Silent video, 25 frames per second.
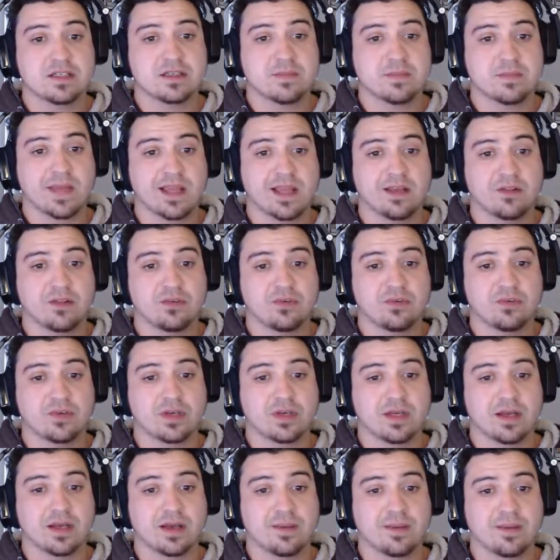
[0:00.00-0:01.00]
make it look
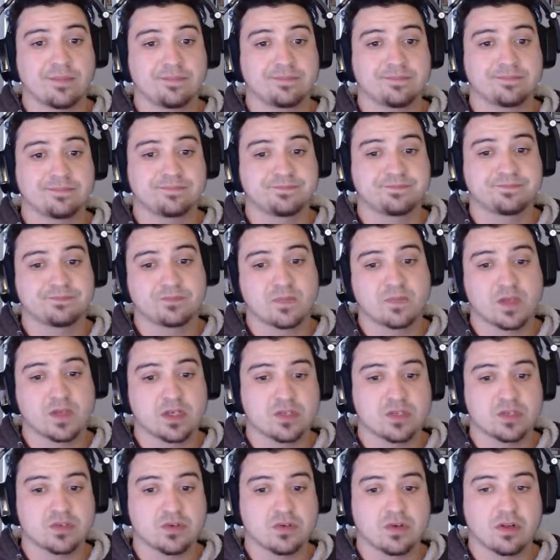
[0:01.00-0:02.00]

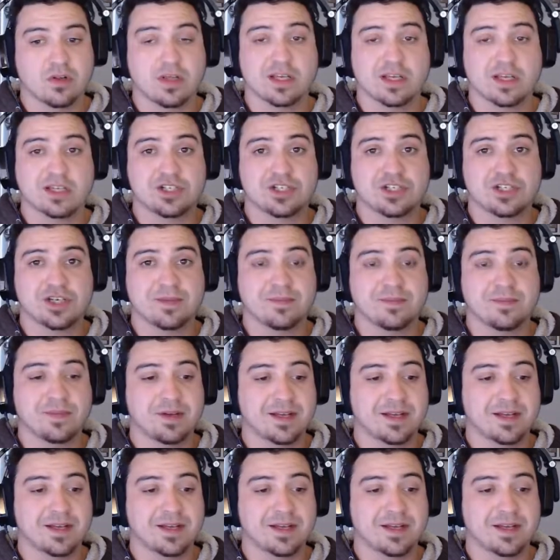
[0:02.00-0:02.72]
sort of like a ship, I